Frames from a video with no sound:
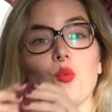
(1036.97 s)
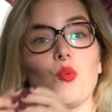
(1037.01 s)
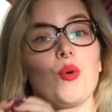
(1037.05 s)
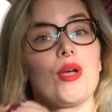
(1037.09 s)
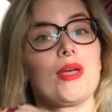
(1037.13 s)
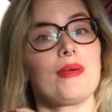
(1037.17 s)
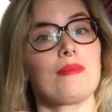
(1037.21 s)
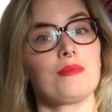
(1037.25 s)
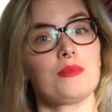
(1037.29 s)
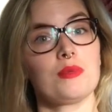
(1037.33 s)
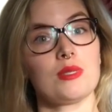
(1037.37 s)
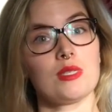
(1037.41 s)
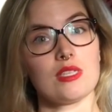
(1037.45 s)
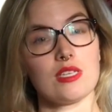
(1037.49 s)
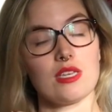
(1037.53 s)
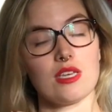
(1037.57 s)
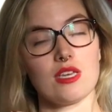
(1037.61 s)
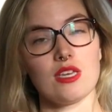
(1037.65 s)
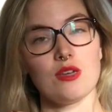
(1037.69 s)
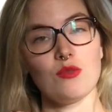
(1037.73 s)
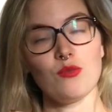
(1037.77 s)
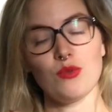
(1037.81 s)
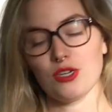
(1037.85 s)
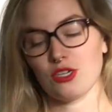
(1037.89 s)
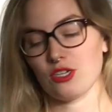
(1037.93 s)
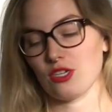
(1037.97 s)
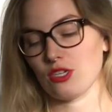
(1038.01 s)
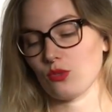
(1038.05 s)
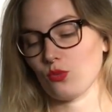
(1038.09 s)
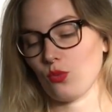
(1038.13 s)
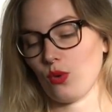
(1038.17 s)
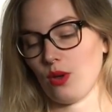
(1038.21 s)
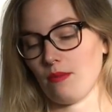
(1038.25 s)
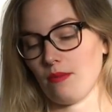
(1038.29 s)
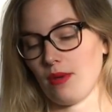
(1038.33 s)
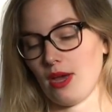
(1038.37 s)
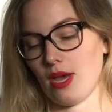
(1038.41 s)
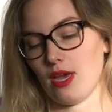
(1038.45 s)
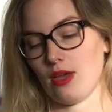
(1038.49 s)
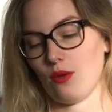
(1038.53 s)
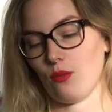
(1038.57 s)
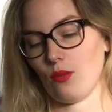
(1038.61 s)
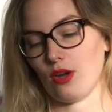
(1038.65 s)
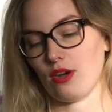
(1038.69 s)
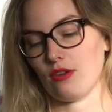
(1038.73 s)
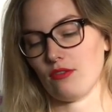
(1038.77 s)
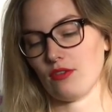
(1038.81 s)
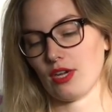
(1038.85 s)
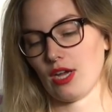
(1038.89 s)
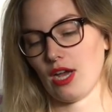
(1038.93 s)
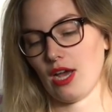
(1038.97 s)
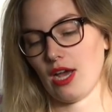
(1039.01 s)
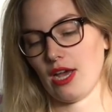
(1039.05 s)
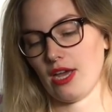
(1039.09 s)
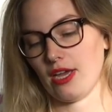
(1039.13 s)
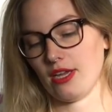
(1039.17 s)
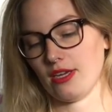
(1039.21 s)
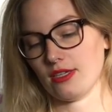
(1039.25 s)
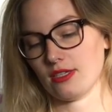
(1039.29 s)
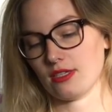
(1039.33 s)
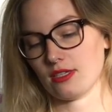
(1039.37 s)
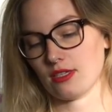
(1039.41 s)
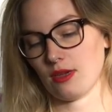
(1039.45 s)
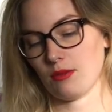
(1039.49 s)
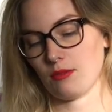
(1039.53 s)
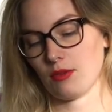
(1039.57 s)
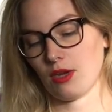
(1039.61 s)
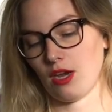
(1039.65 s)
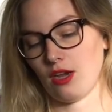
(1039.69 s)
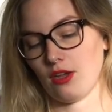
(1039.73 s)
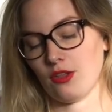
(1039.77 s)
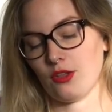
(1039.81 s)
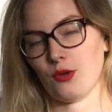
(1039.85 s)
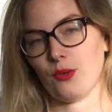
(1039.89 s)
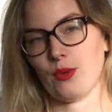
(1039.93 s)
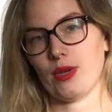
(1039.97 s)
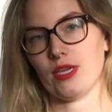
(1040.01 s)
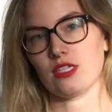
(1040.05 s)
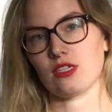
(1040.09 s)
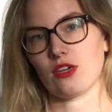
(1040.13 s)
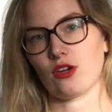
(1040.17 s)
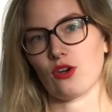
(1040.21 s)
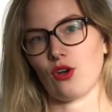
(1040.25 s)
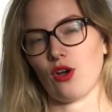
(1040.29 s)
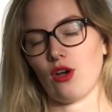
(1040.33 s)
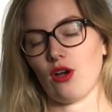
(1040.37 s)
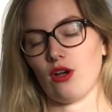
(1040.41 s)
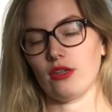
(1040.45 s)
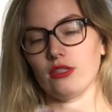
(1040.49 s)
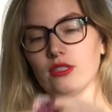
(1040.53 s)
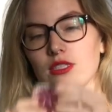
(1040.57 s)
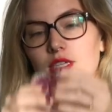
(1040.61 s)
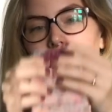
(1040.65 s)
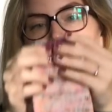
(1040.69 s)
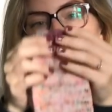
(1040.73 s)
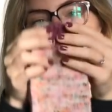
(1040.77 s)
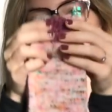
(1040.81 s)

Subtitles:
whimsy, which is what my one-of-a-kind colorways are called.